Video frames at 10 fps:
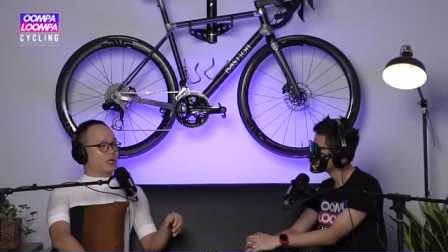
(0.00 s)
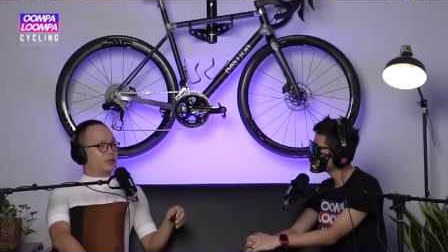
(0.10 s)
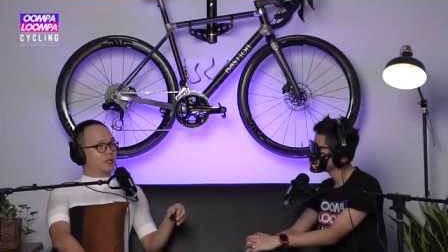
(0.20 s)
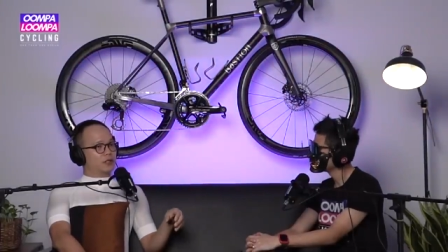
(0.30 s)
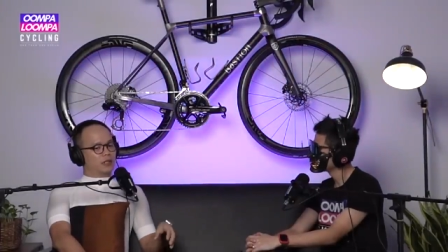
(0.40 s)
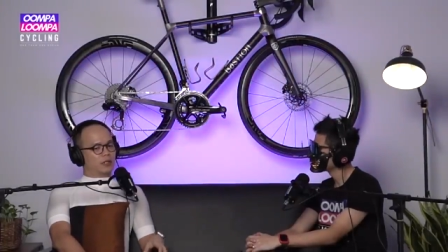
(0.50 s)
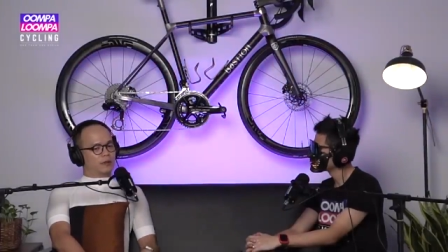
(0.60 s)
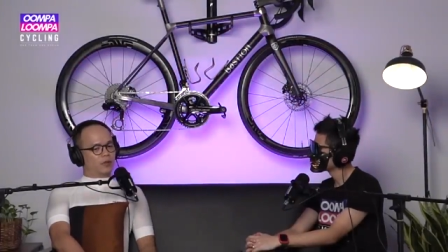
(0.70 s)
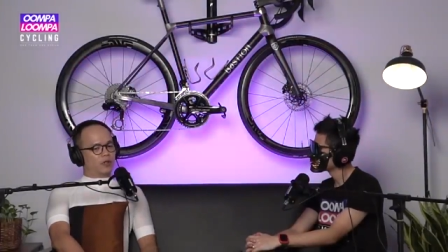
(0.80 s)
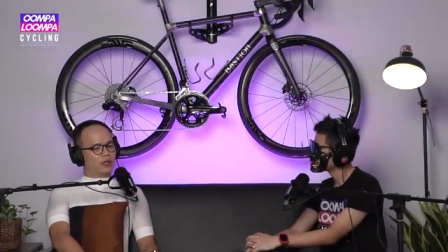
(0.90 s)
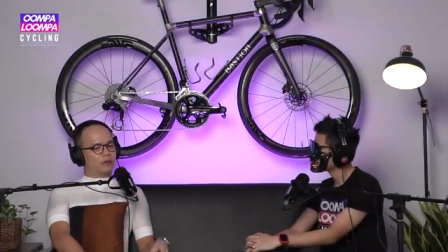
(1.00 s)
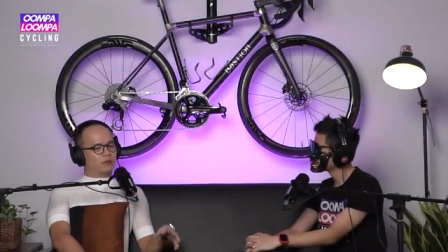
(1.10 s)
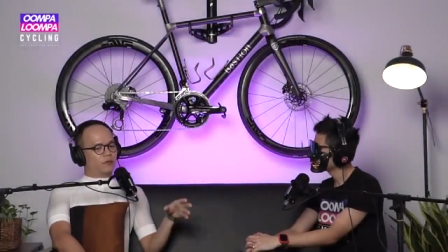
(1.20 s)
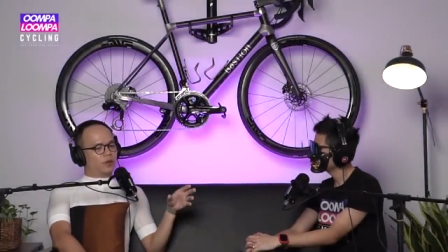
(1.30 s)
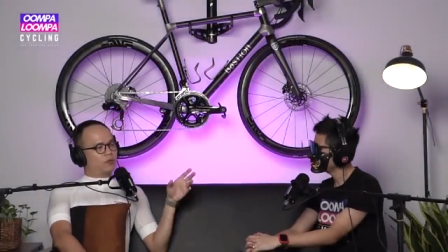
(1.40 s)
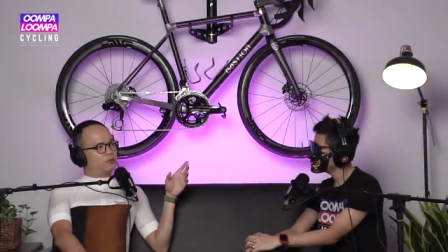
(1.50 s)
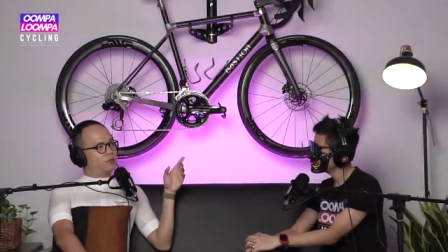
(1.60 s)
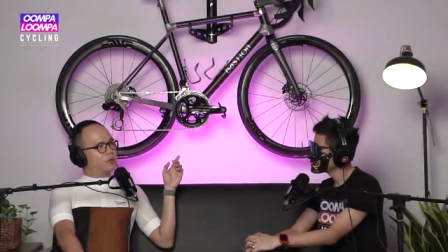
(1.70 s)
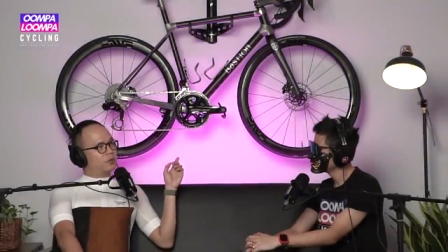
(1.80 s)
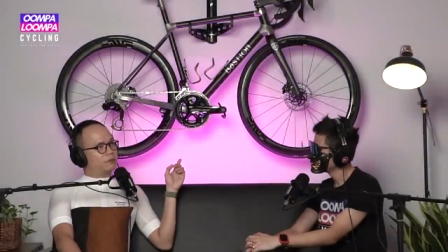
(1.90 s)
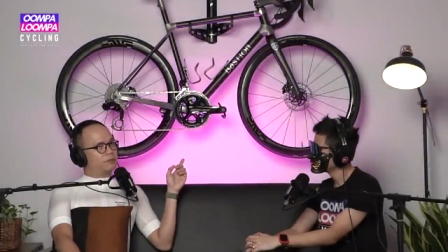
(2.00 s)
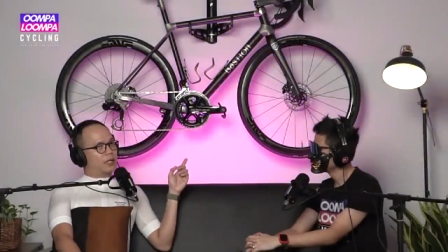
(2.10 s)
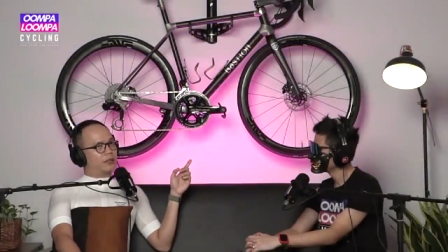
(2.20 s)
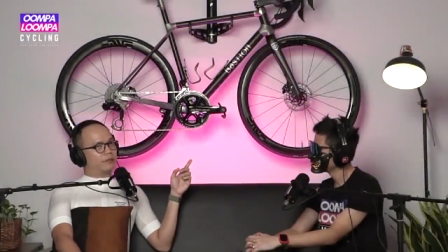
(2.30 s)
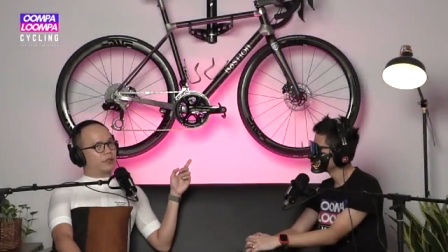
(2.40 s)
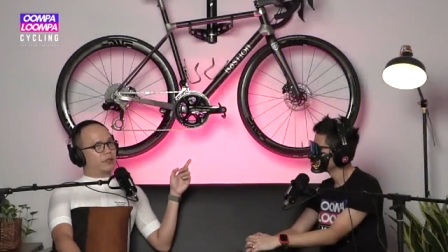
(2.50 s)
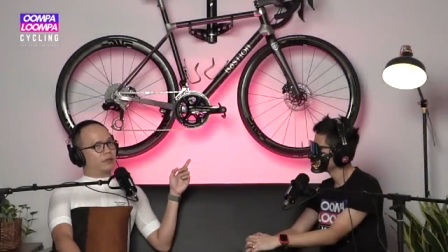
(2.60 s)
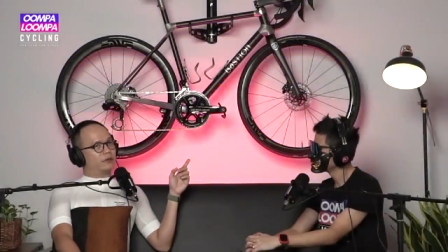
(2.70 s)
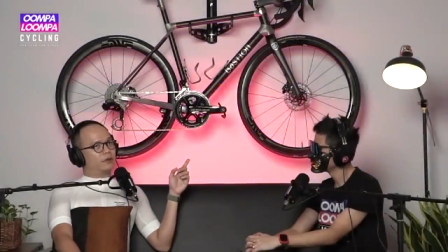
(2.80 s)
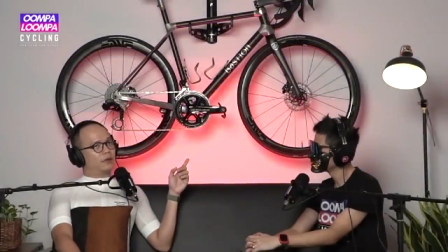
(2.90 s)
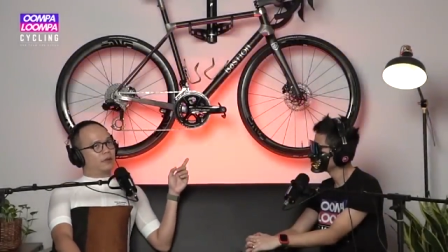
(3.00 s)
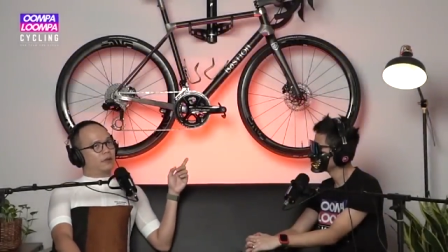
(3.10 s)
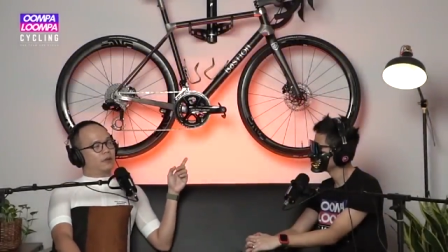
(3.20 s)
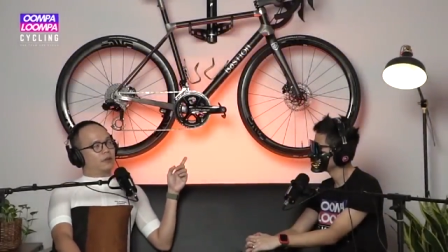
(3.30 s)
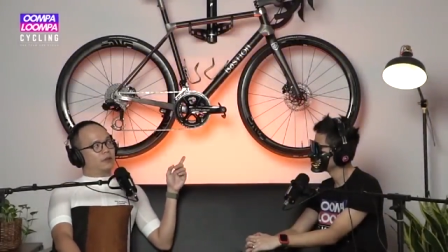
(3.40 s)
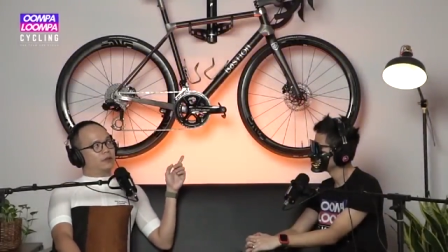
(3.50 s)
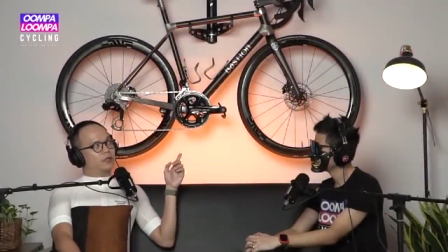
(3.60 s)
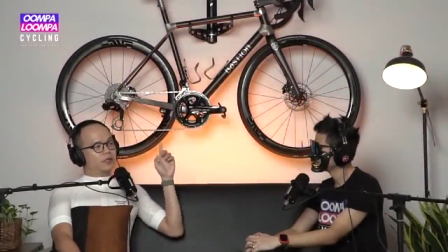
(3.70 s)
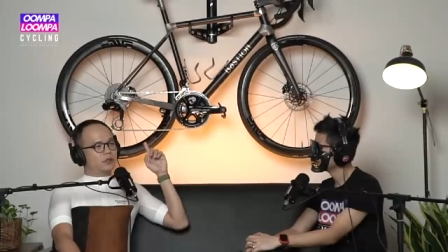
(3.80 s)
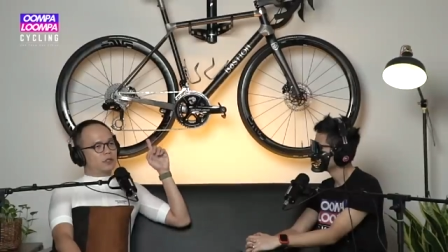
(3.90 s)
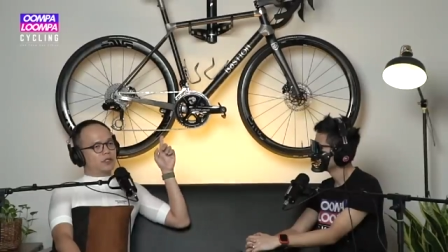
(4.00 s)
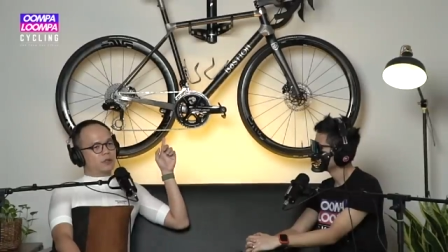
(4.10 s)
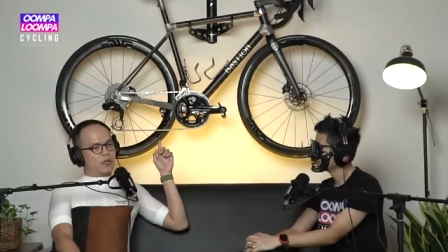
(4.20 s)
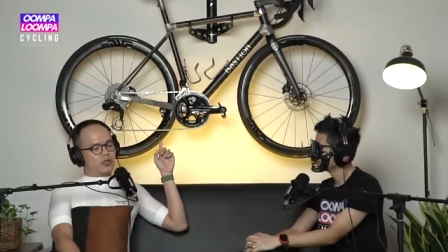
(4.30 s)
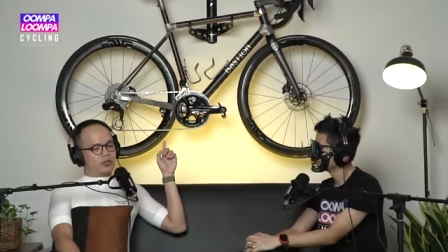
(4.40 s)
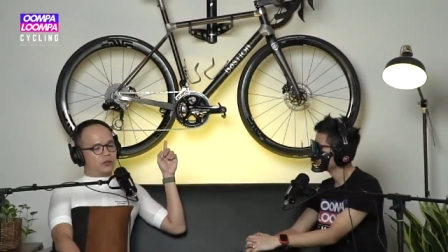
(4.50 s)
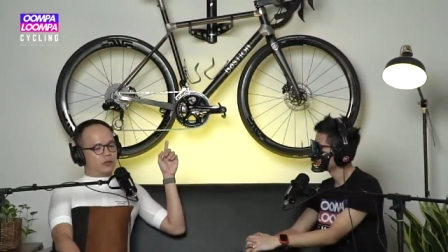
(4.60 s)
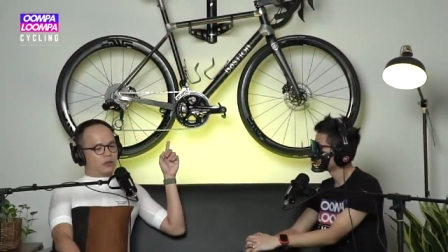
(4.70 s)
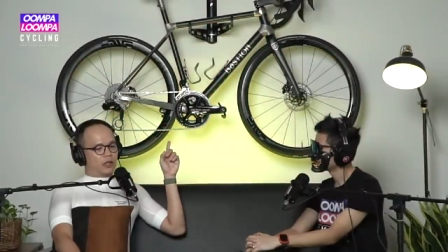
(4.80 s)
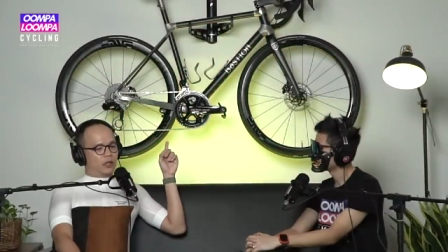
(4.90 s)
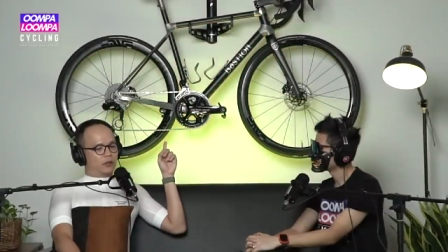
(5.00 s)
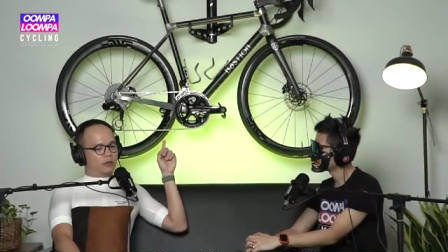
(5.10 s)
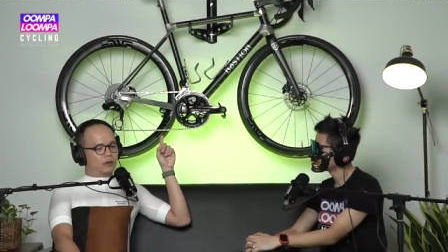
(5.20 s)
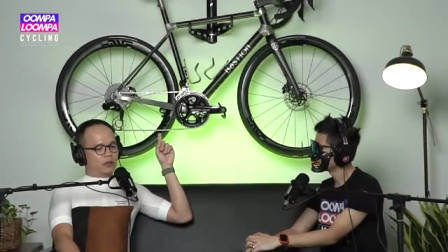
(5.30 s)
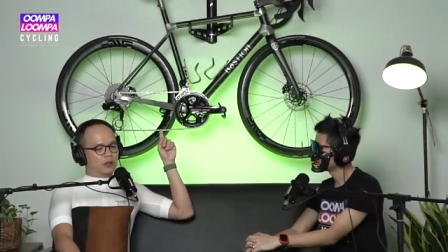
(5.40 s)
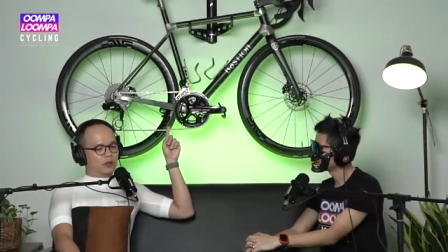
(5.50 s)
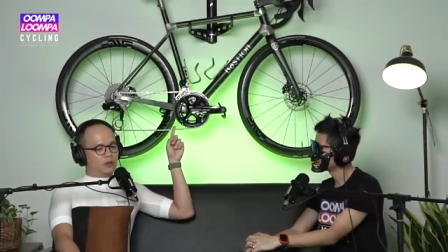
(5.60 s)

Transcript: has this. Uh, okay, when you build a bike, right? Just just imagine in your head. It